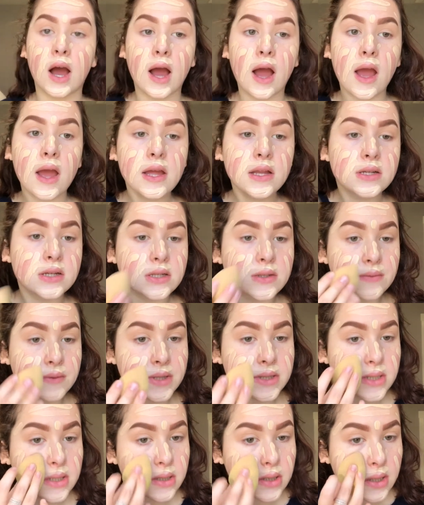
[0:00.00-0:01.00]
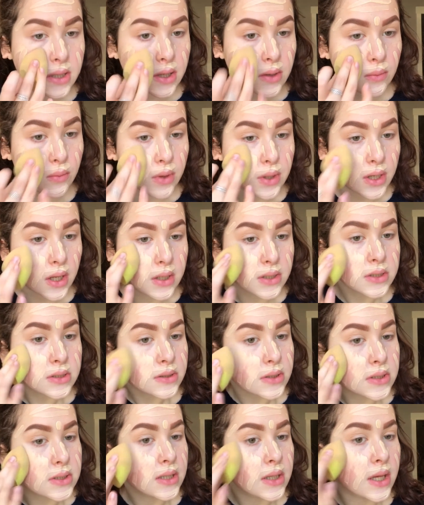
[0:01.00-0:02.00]
I just recently, well, not
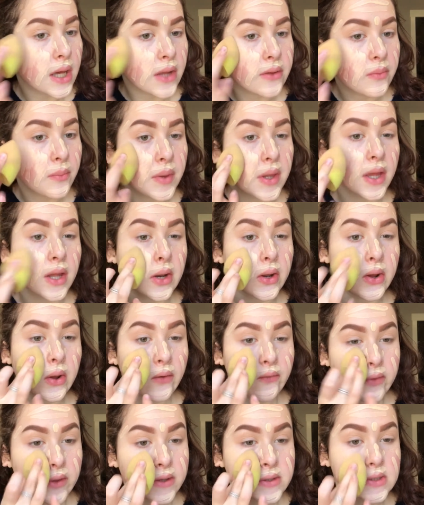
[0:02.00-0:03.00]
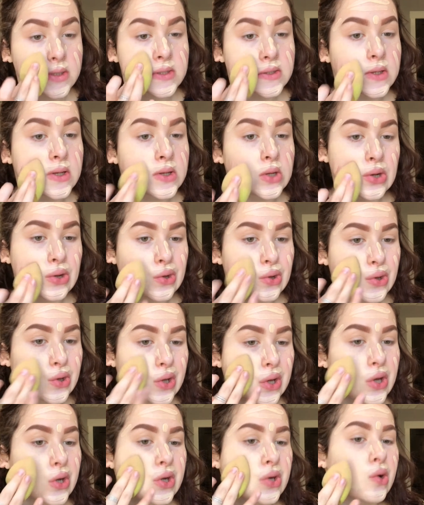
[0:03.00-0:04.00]
just recently, at the beginning of the season,
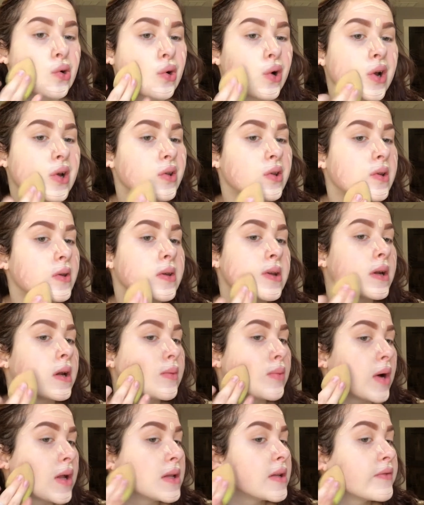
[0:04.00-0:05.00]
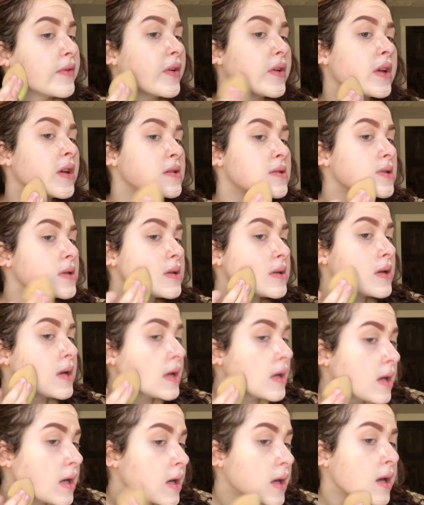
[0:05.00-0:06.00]
the show choir season, I bought this foundation.
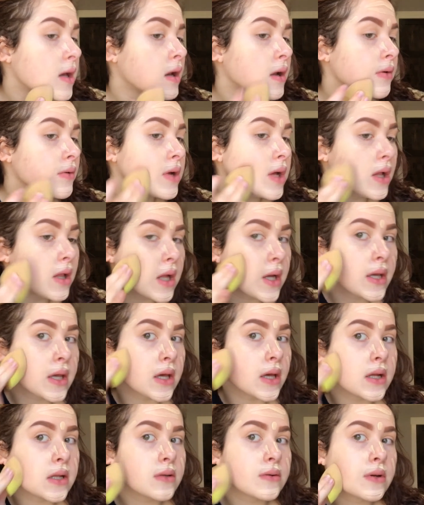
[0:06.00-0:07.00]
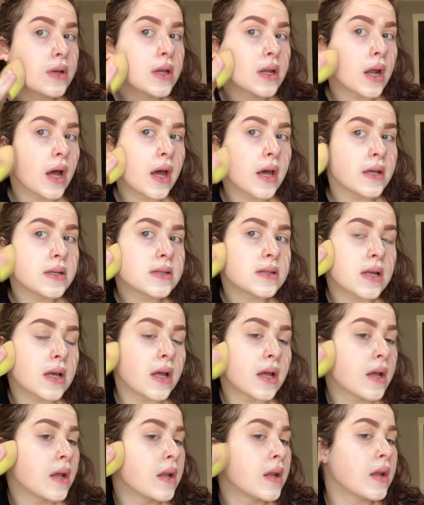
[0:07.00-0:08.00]
And I really like it. It's really nice,
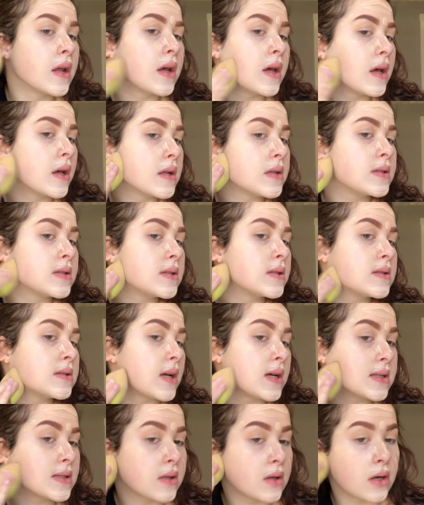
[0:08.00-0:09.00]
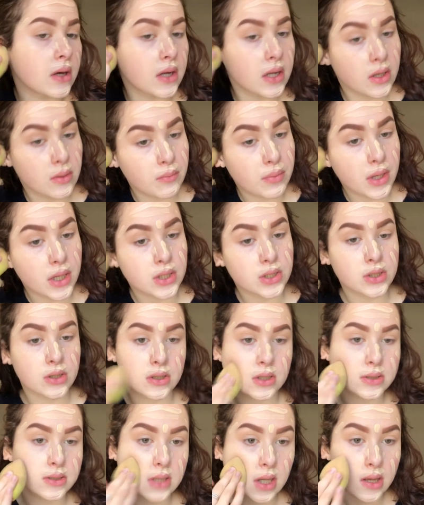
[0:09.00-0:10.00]
and it does look good in
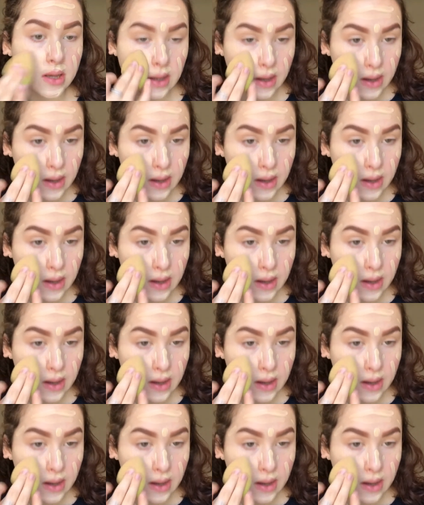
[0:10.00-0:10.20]
pictures.